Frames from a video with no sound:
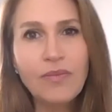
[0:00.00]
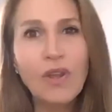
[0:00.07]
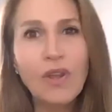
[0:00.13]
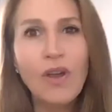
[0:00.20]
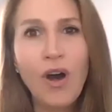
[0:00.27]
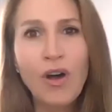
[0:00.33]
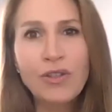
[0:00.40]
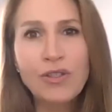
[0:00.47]

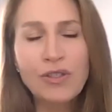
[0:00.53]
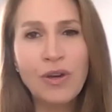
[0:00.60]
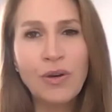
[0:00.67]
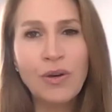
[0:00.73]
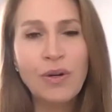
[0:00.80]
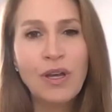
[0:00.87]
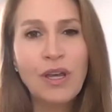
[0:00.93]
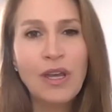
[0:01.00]

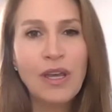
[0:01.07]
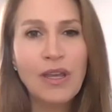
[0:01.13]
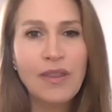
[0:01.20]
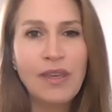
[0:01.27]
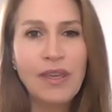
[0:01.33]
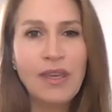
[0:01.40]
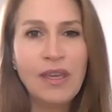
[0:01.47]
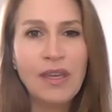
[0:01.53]
Also,
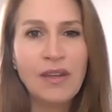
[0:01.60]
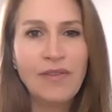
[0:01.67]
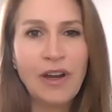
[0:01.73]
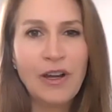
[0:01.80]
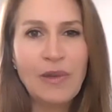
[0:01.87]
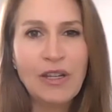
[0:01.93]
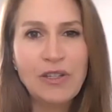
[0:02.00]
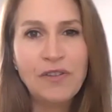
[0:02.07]
the
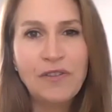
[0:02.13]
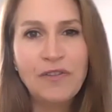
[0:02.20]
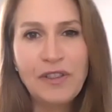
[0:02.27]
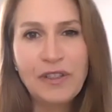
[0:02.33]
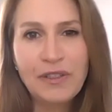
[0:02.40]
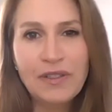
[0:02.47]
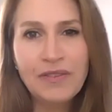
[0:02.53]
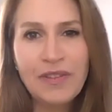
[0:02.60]
environmental
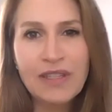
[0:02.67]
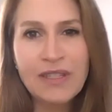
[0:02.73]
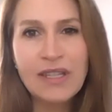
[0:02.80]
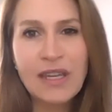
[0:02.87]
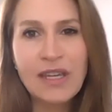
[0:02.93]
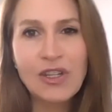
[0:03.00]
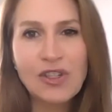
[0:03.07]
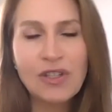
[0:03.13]
field
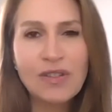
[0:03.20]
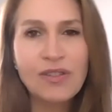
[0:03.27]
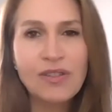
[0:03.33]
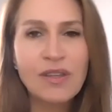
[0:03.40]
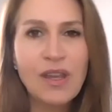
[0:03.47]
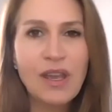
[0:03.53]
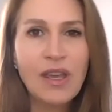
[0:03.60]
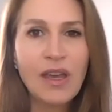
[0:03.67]
investigations,
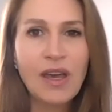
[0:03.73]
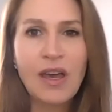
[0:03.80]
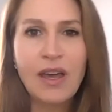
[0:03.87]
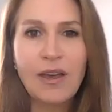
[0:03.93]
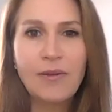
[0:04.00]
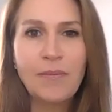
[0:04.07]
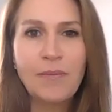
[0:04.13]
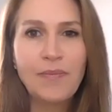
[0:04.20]

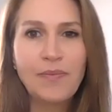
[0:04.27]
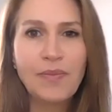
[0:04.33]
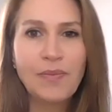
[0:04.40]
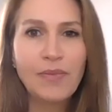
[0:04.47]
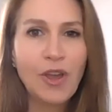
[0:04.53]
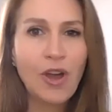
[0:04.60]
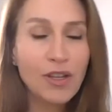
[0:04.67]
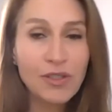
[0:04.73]

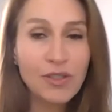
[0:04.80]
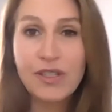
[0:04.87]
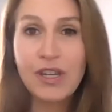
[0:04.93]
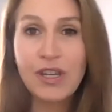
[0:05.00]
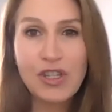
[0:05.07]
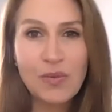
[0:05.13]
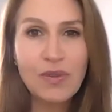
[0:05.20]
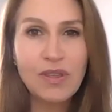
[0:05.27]

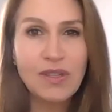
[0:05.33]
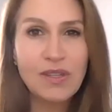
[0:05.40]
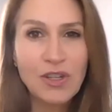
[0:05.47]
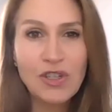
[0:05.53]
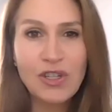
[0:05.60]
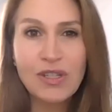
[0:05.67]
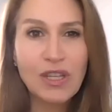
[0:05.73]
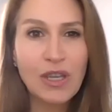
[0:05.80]
consultation with
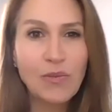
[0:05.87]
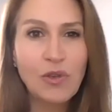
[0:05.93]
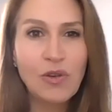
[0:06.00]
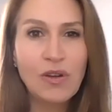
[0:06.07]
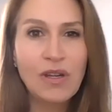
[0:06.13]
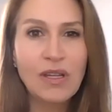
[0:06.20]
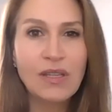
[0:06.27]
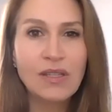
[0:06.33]
Indigenous
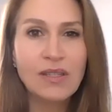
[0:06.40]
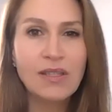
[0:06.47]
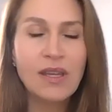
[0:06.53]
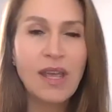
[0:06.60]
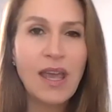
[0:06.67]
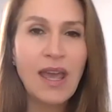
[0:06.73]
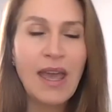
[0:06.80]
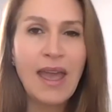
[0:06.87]
communities,
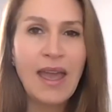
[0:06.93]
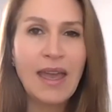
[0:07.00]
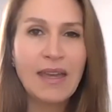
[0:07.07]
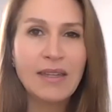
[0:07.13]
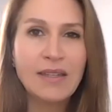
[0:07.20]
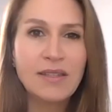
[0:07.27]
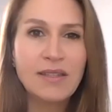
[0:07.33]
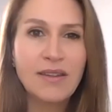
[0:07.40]

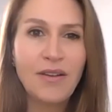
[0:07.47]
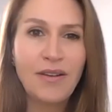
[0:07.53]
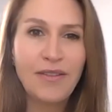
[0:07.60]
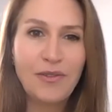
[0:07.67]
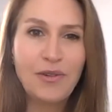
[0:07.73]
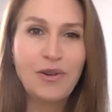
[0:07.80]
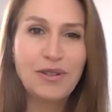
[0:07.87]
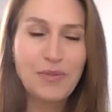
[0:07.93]
and of
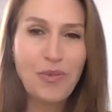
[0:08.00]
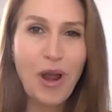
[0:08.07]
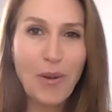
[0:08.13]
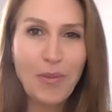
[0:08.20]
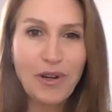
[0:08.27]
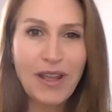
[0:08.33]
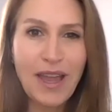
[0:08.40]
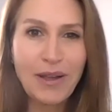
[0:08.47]
course,
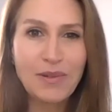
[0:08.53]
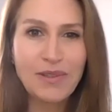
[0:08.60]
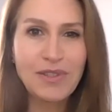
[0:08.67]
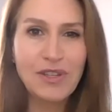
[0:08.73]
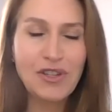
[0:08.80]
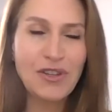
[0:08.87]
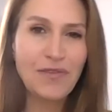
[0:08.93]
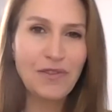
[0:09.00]
property
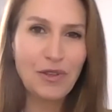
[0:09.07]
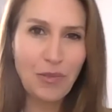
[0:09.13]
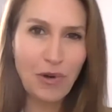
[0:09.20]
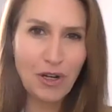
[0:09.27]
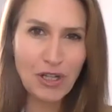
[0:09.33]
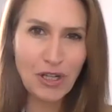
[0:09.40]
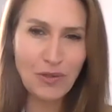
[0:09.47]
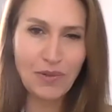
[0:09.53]
acquisition for the
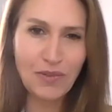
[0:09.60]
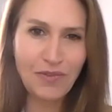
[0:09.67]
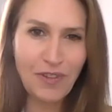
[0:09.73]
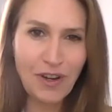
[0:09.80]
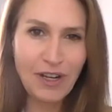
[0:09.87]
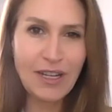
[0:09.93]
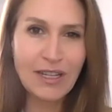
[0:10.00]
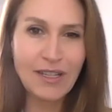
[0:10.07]
project
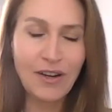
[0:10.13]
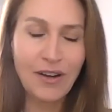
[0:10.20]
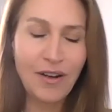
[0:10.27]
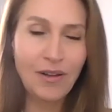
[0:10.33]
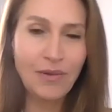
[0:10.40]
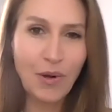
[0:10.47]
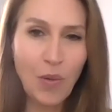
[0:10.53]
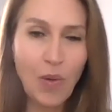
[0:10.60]
are
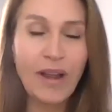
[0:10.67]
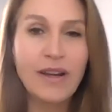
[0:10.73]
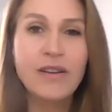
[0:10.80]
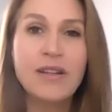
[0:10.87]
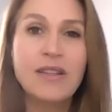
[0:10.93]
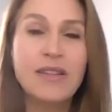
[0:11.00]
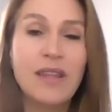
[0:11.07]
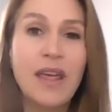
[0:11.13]
all required,
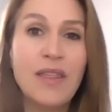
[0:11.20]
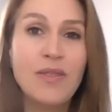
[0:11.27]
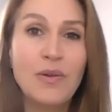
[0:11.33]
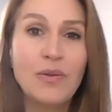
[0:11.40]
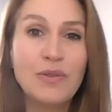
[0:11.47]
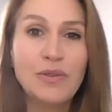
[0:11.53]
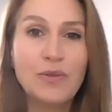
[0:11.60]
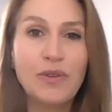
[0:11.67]
and
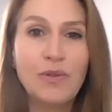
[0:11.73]
those